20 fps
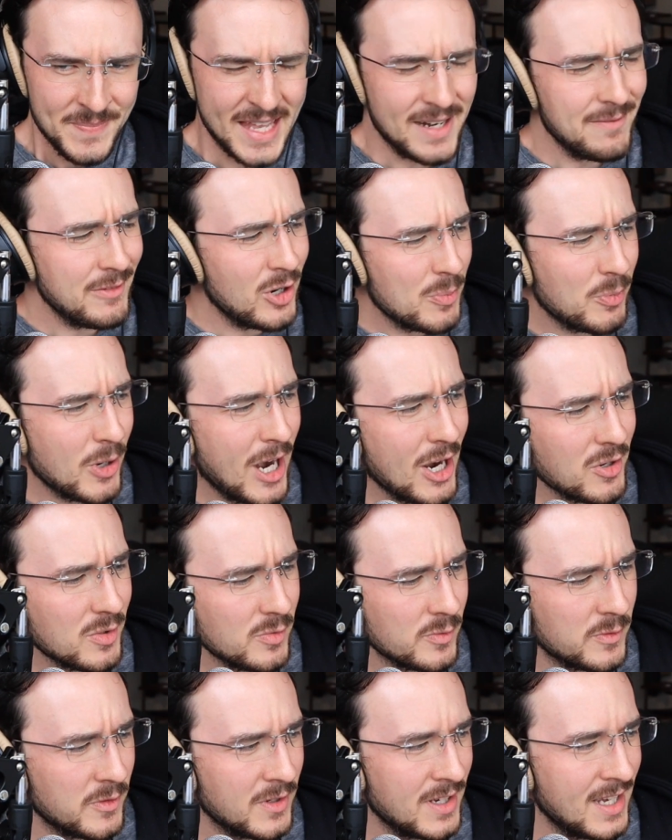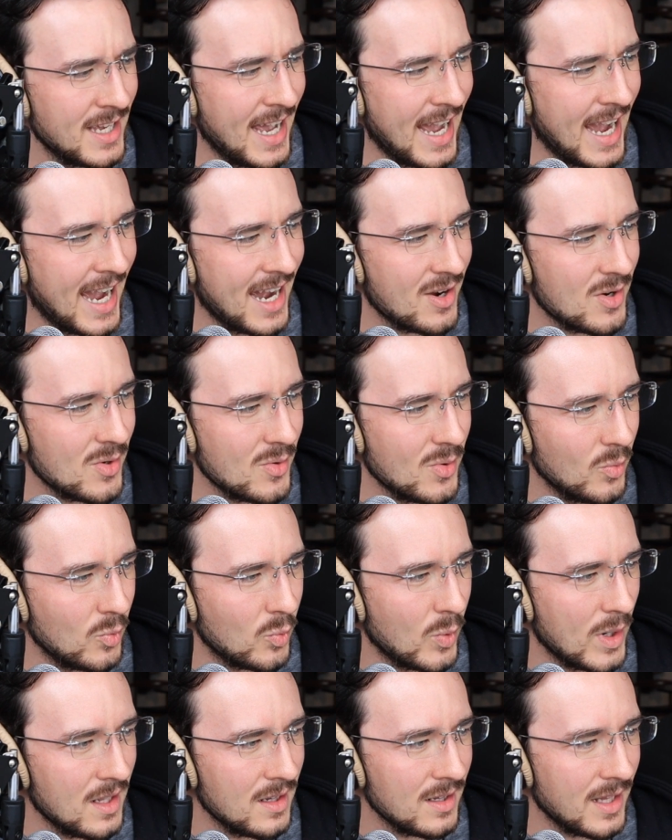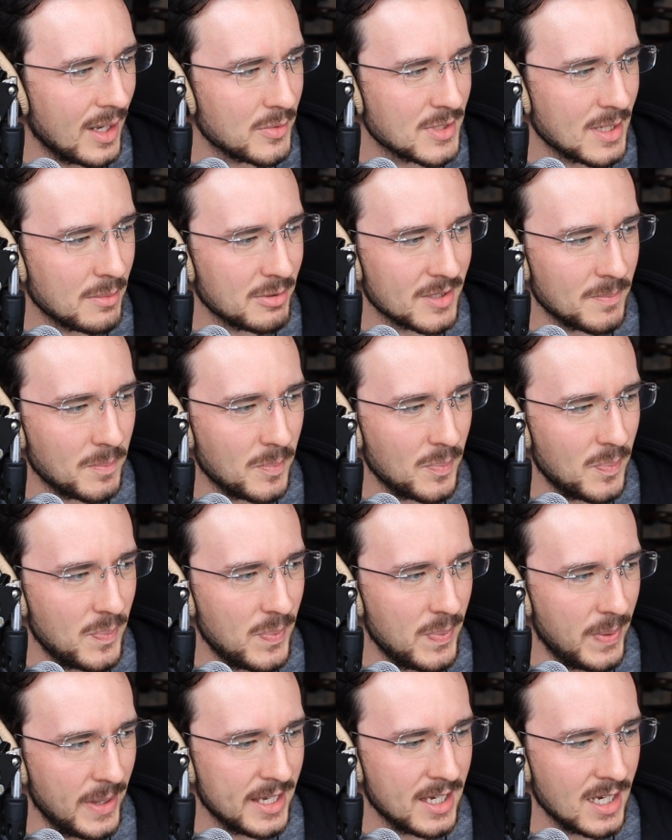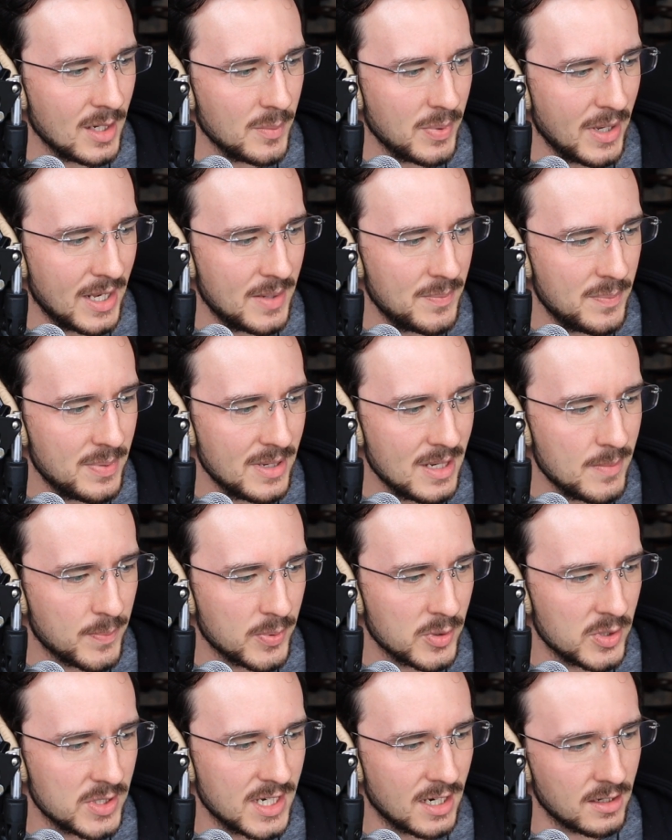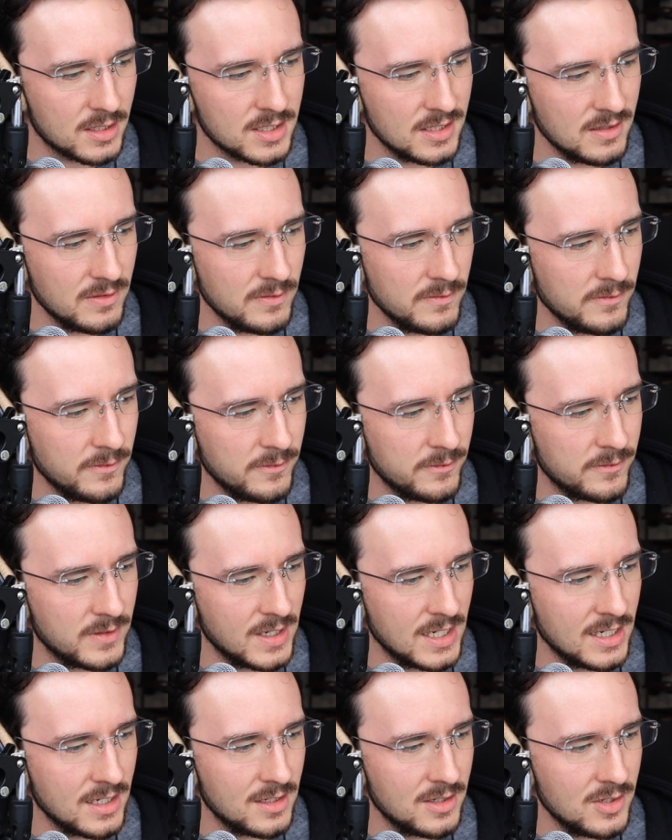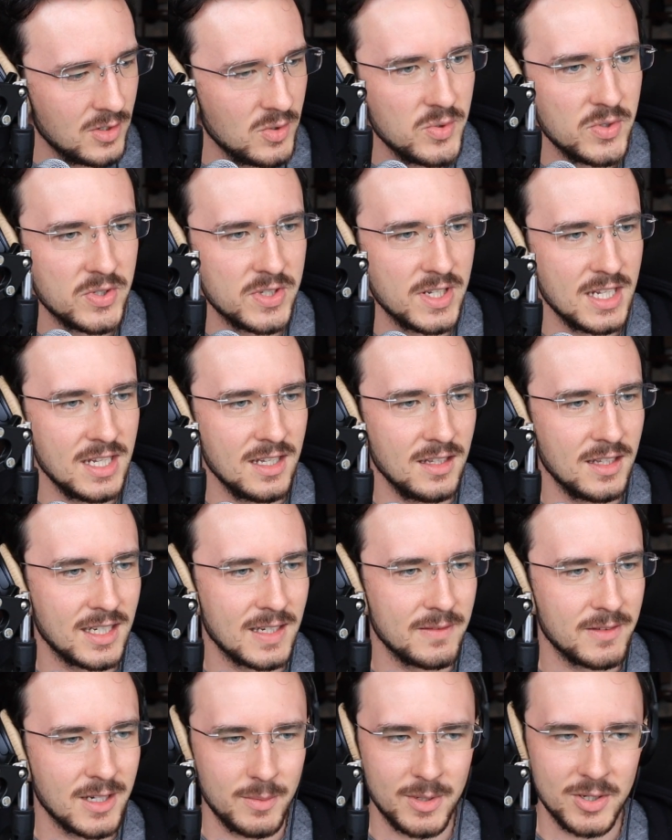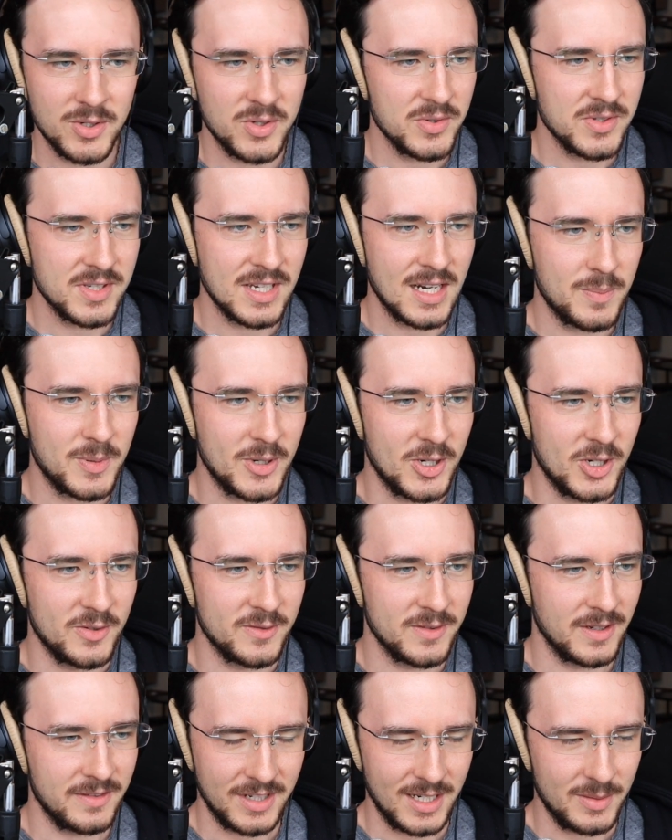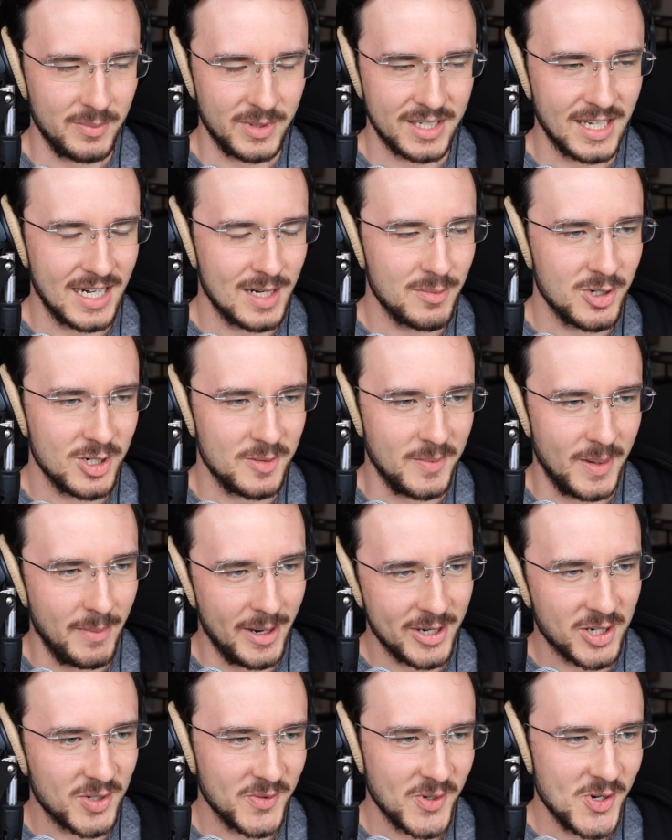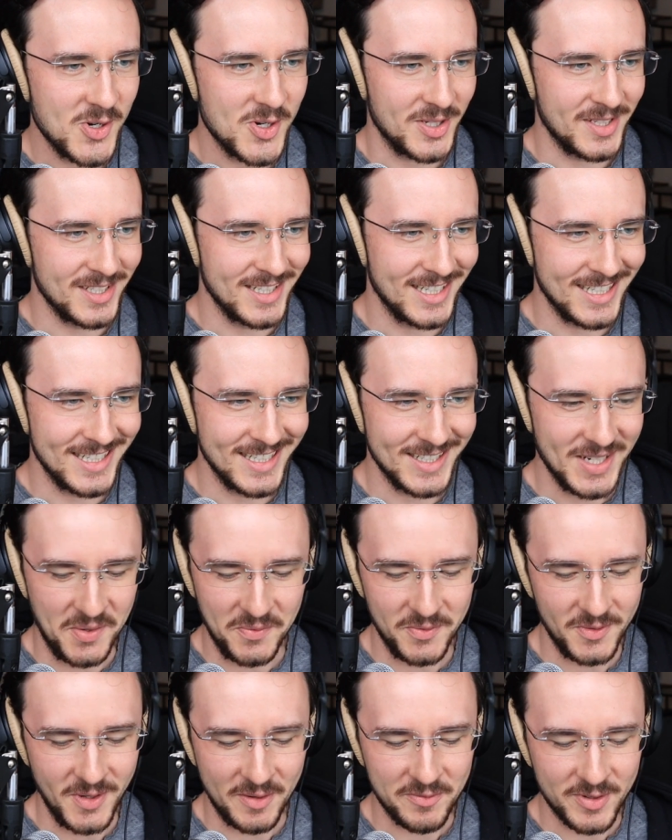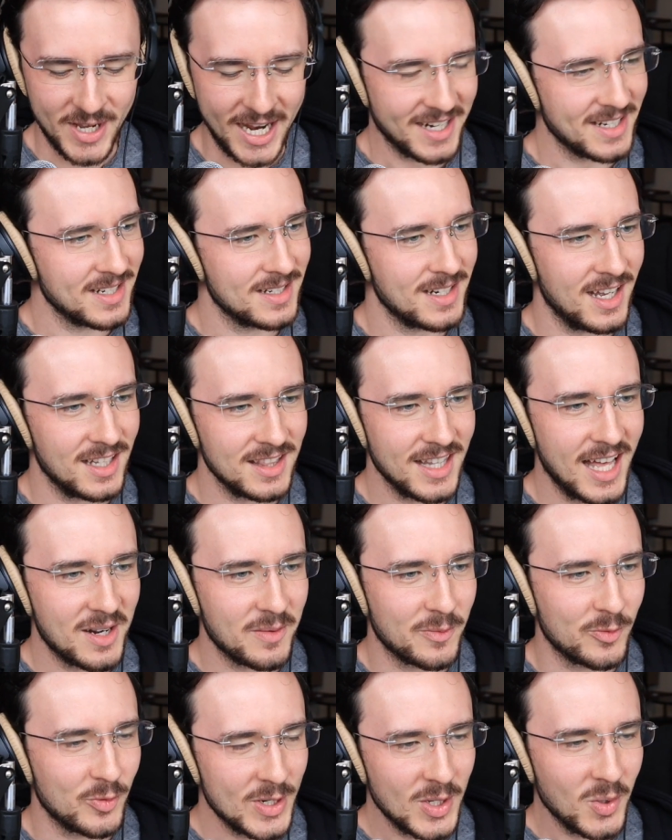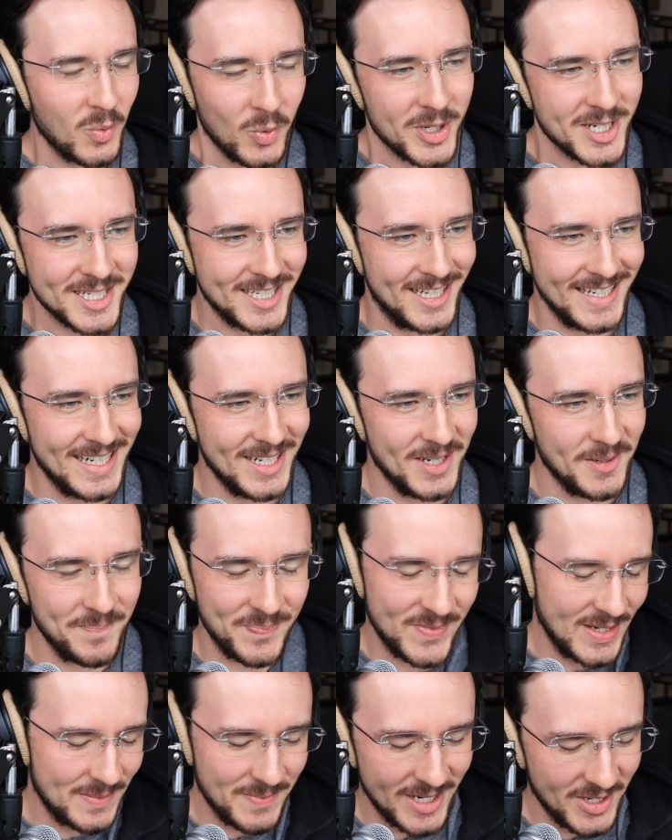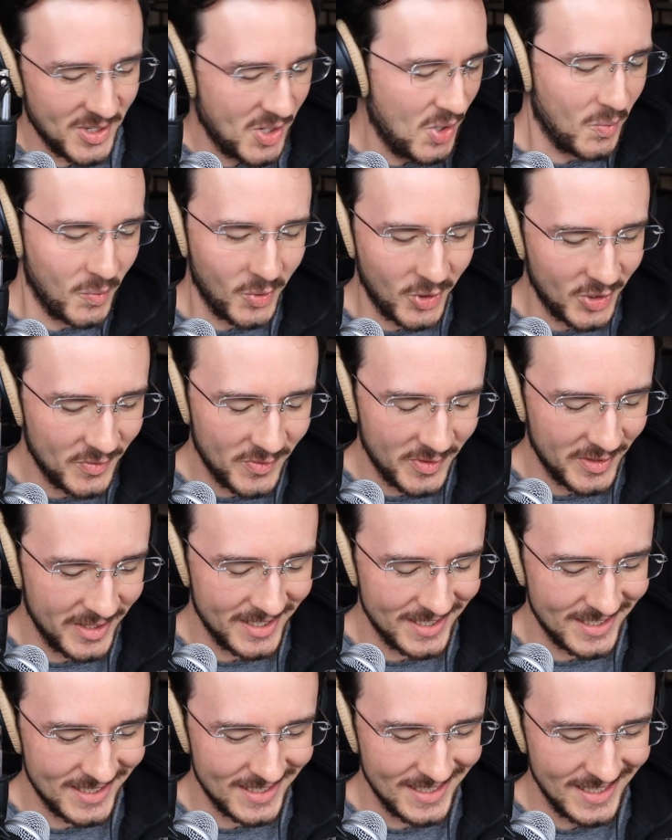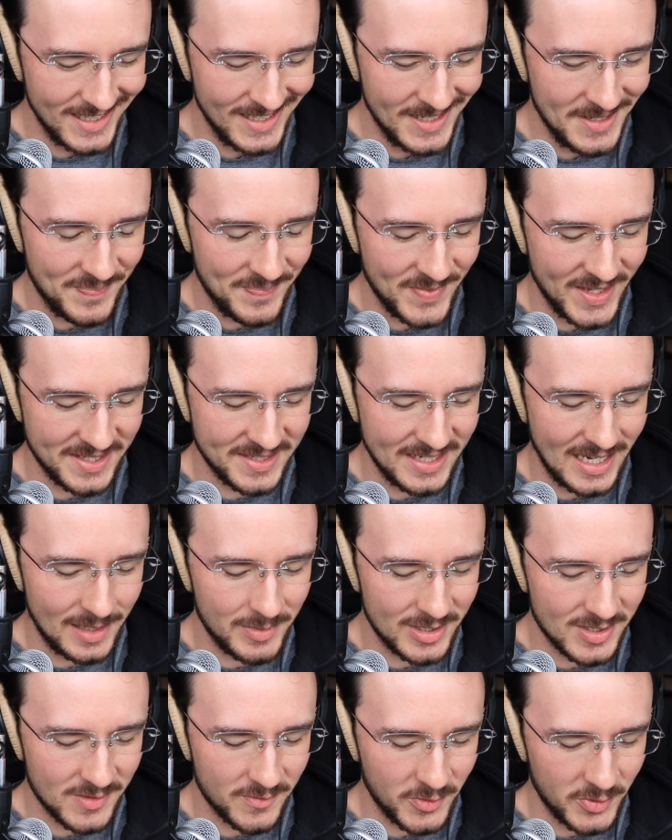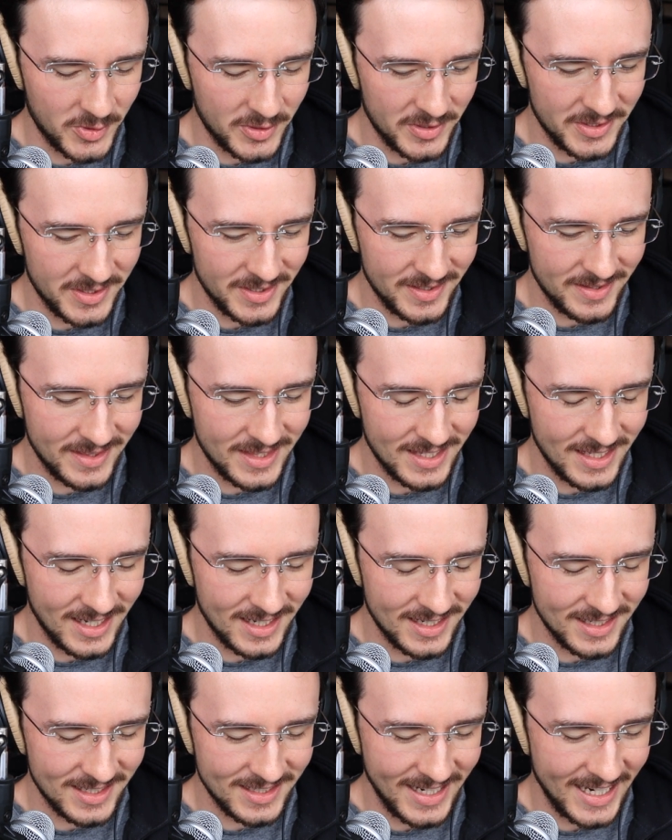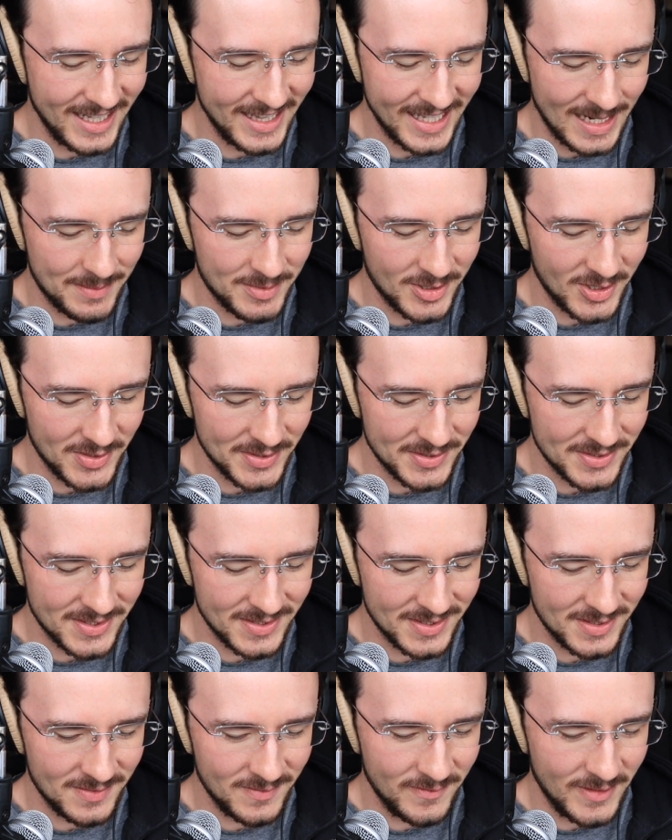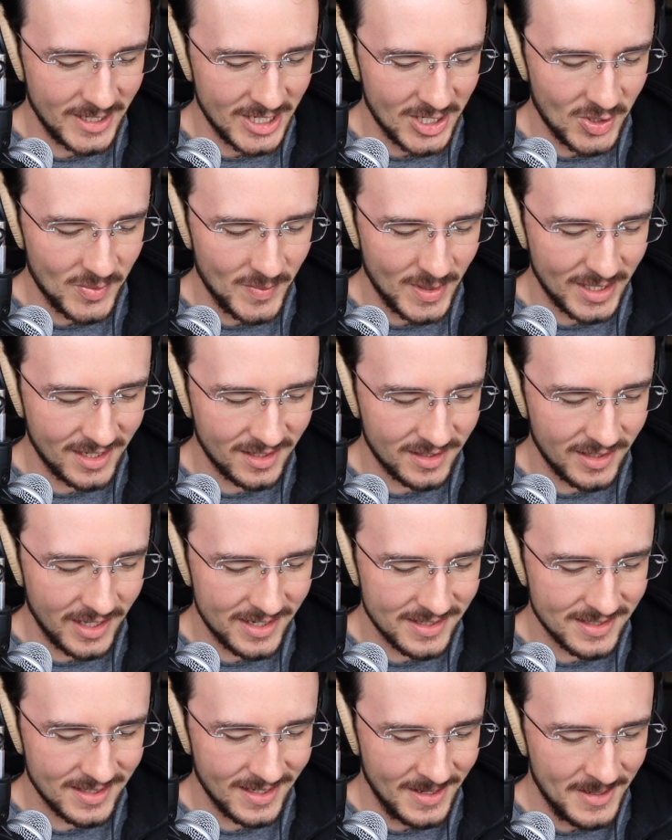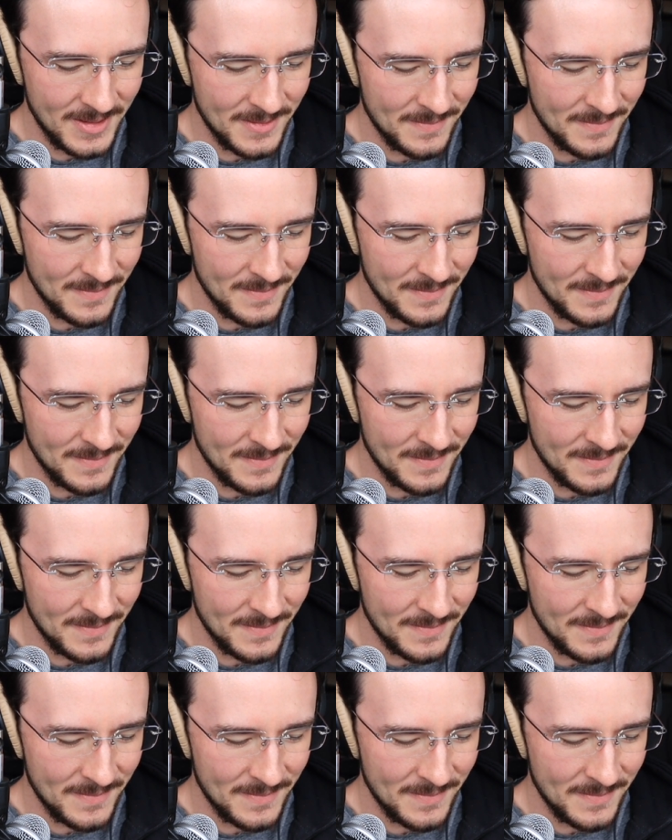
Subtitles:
And I'm very proud of how well I was able to pick up and be productive in a new city. Like, I've got my whole setup here. I've got my camera and my microphone, and I've gotten a lot of real work done here. Did my homework for the assignments for Ali Abdal's video making class.